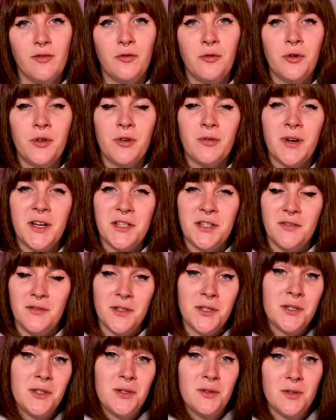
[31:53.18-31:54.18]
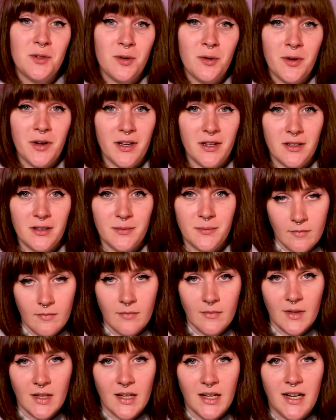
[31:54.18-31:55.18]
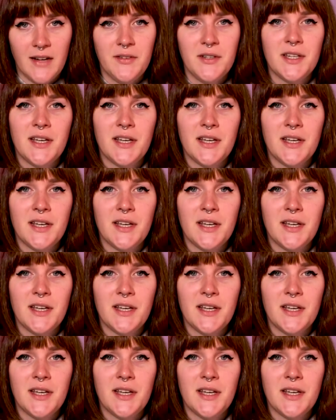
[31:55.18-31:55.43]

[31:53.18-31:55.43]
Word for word: for the rest of this tutorial. I've